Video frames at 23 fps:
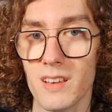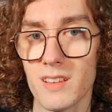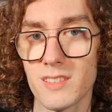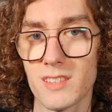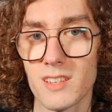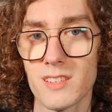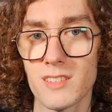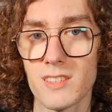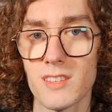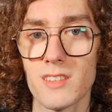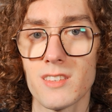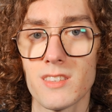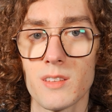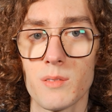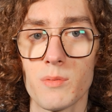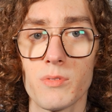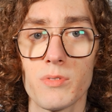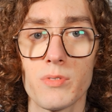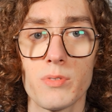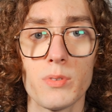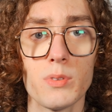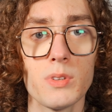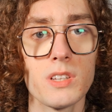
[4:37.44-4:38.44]
a system
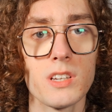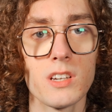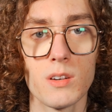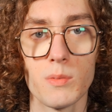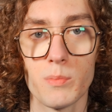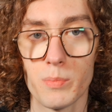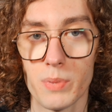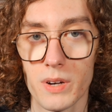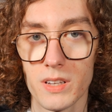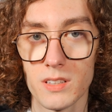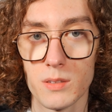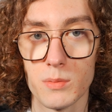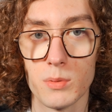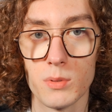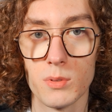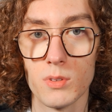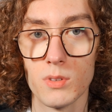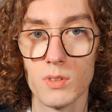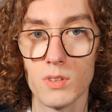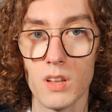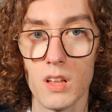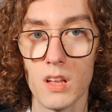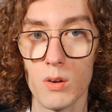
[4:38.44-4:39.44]
fully
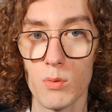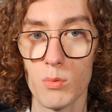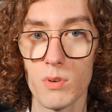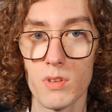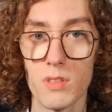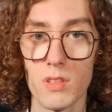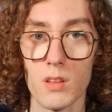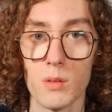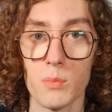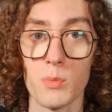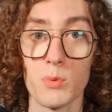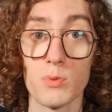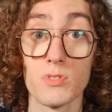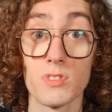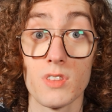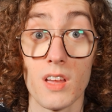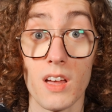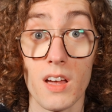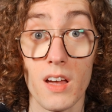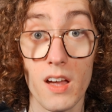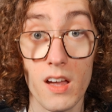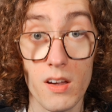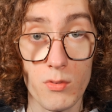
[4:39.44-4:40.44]
compatible with almost
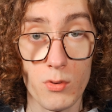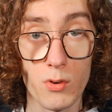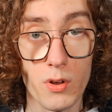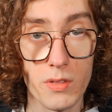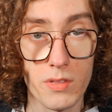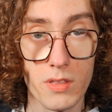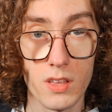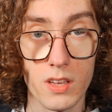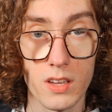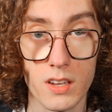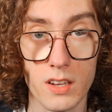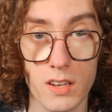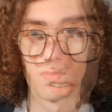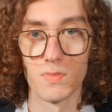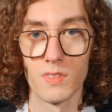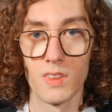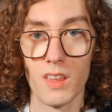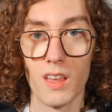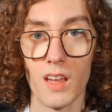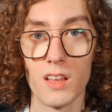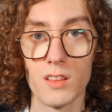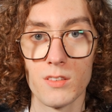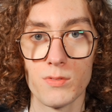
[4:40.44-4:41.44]
everything.
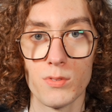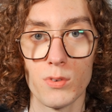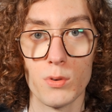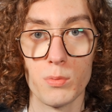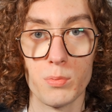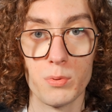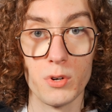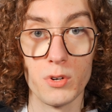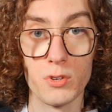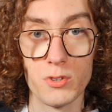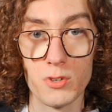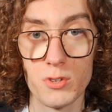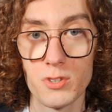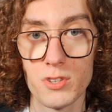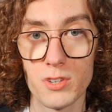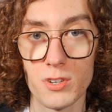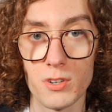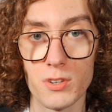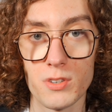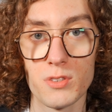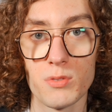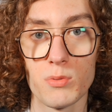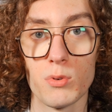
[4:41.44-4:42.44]
And for
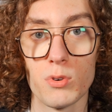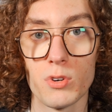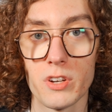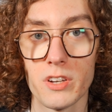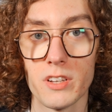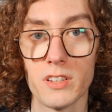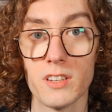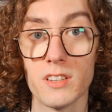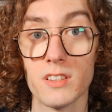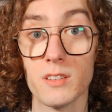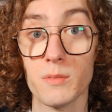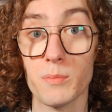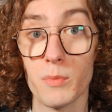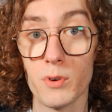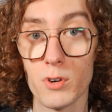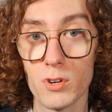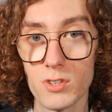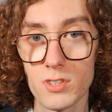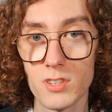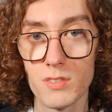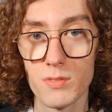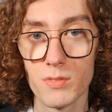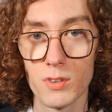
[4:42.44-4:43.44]
producers working in
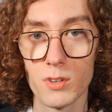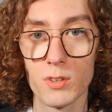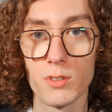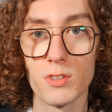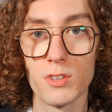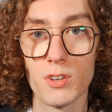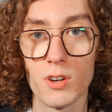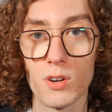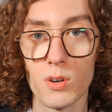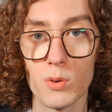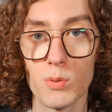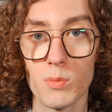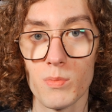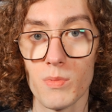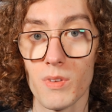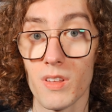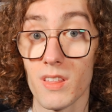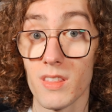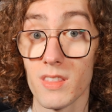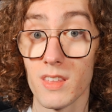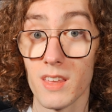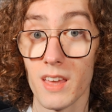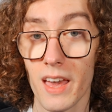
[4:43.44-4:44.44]
immersive audio,
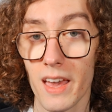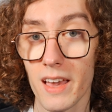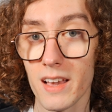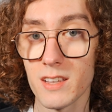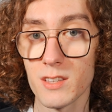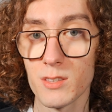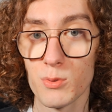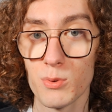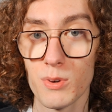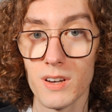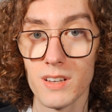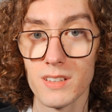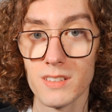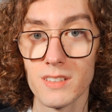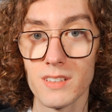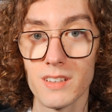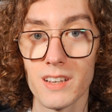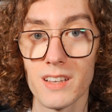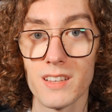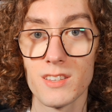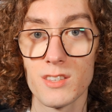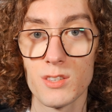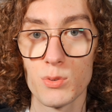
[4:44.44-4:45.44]
the X1
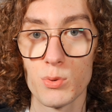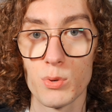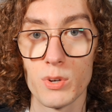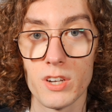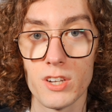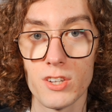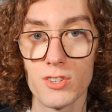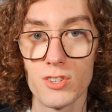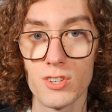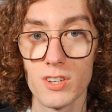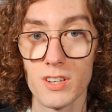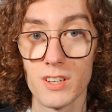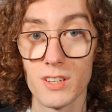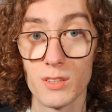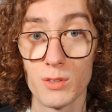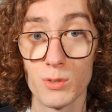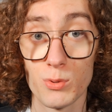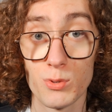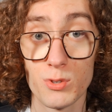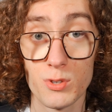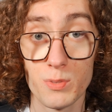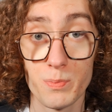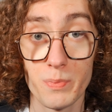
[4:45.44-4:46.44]
can switch
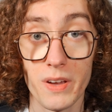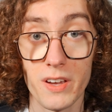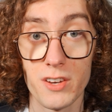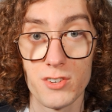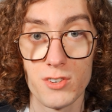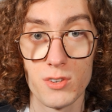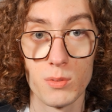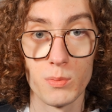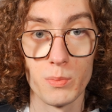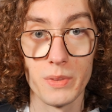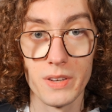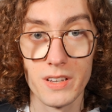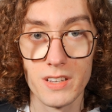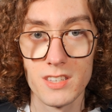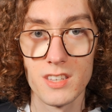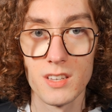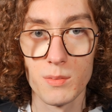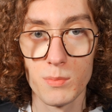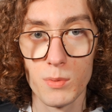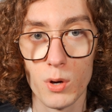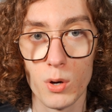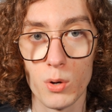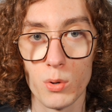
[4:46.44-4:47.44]
into spatial
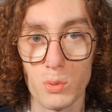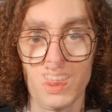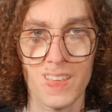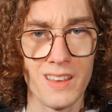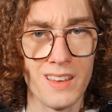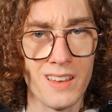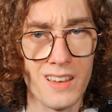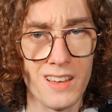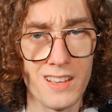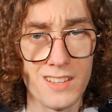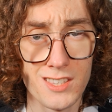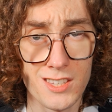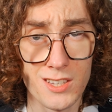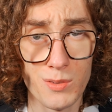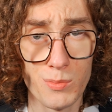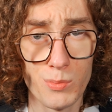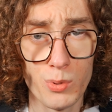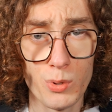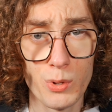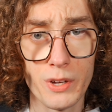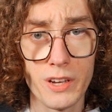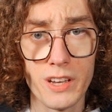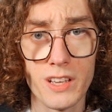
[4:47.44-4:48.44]
mixing mode. It's
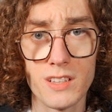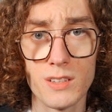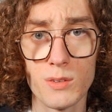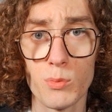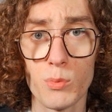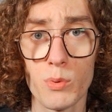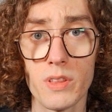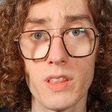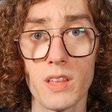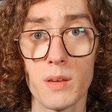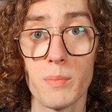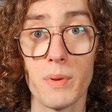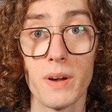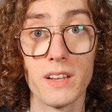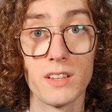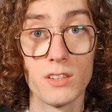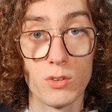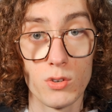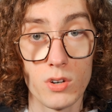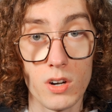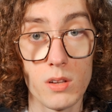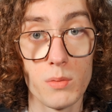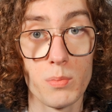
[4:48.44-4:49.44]
complete with a
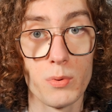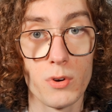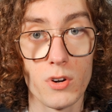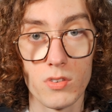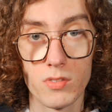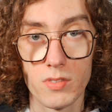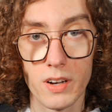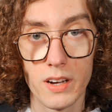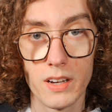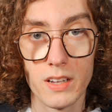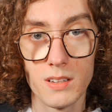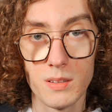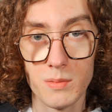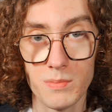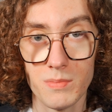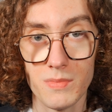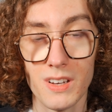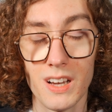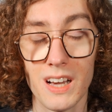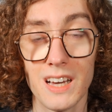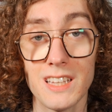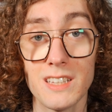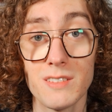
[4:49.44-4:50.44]
binaural profile
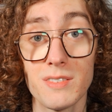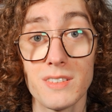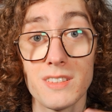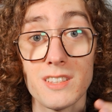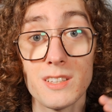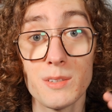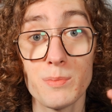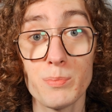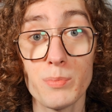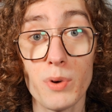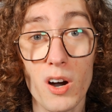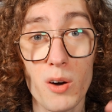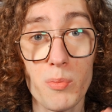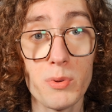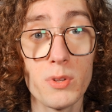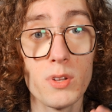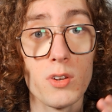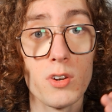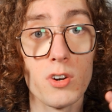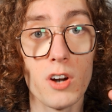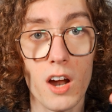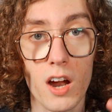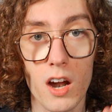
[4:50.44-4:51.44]
and even the
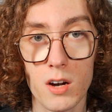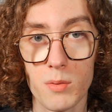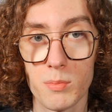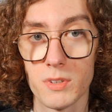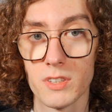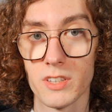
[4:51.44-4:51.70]
popular Harman